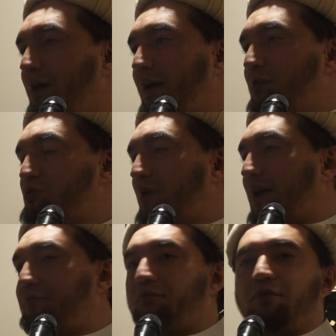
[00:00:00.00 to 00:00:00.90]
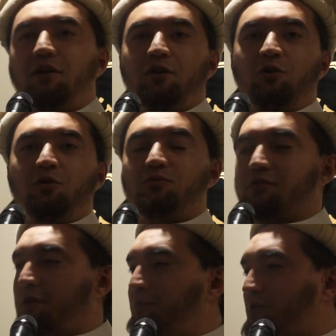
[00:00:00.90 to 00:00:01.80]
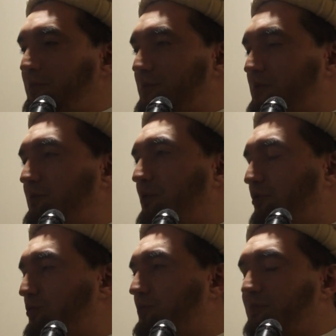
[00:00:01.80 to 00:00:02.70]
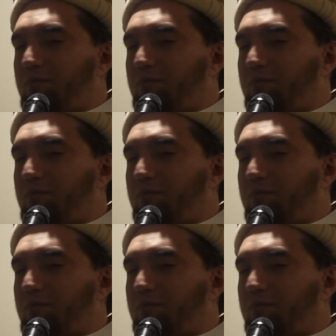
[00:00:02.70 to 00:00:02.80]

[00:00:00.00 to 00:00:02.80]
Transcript: I used to have, you know, some, some you know,